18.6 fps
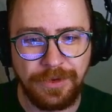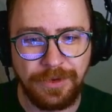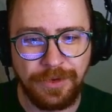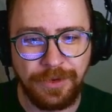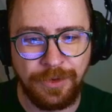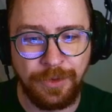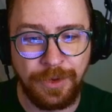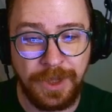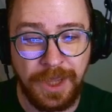
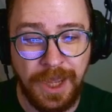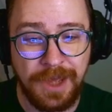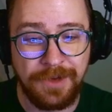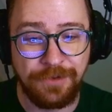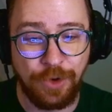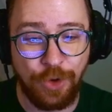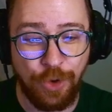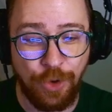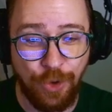we
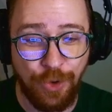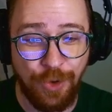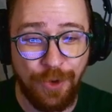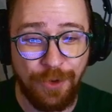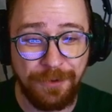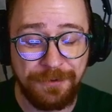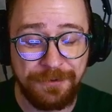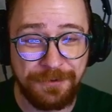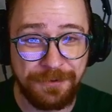have a
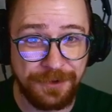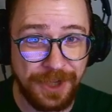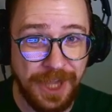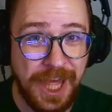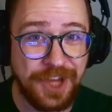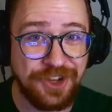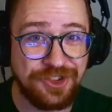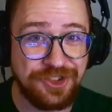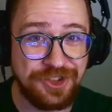whole
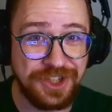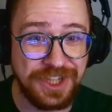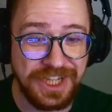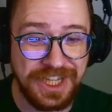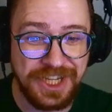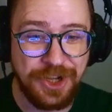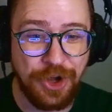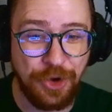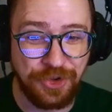flesh
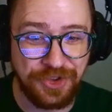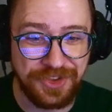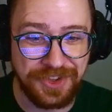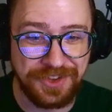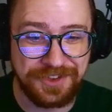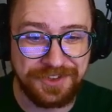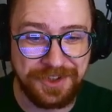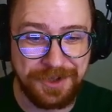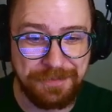
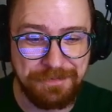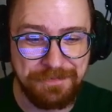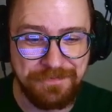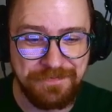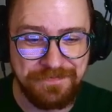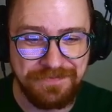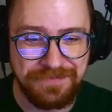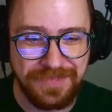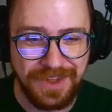ecosystem
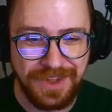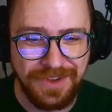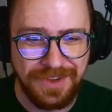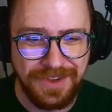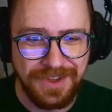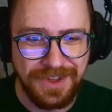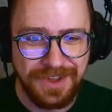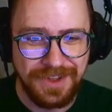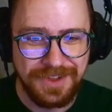
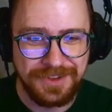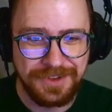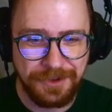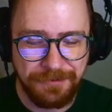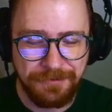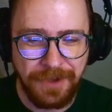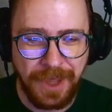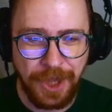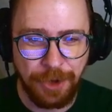
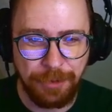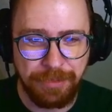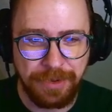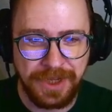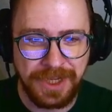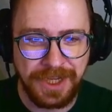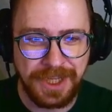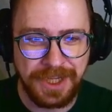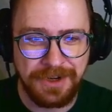
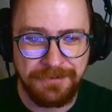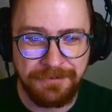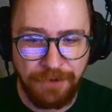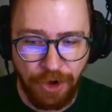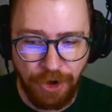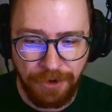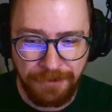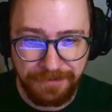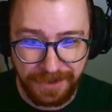developing and
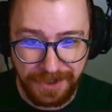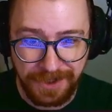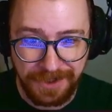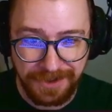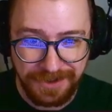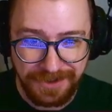evolving.